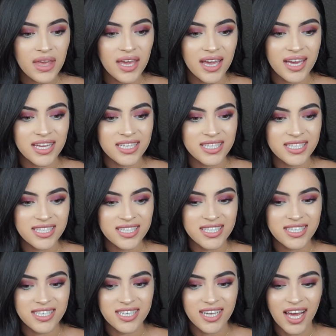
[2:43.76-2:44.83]
And
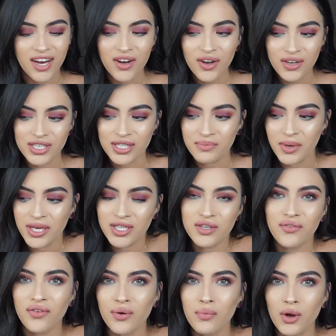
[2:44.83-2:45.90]
I don't know, it just makes
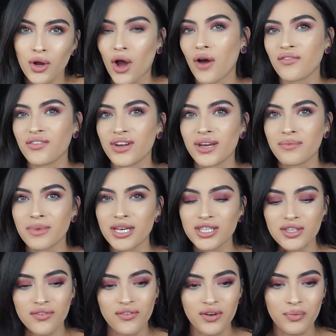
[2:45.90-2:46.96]
you feel more confident. It
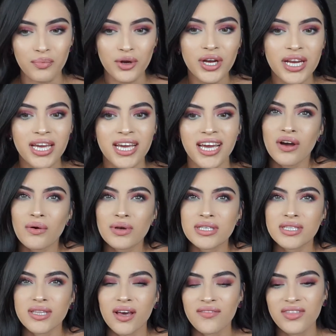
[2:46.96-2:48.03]
makes you feel pretty. I
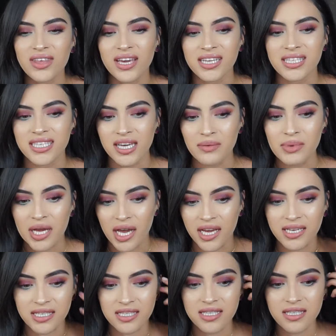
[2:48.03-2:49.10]
always loved the idea
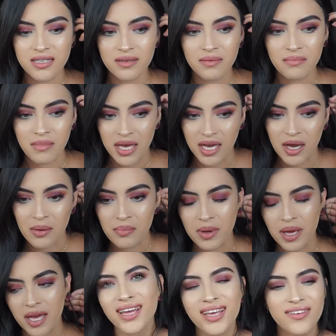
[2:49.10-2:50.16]
behind makeup.
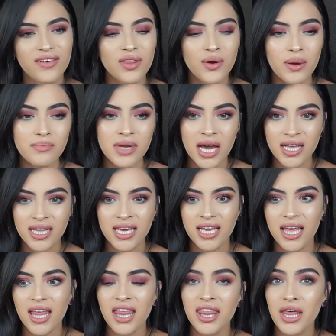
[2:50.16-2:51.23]
Even though I'm not
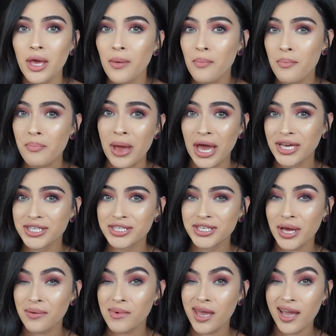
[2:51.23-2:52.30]
like the best
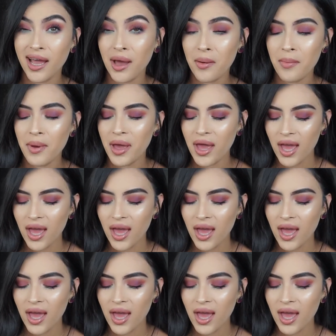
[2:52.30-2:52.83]
at makeup,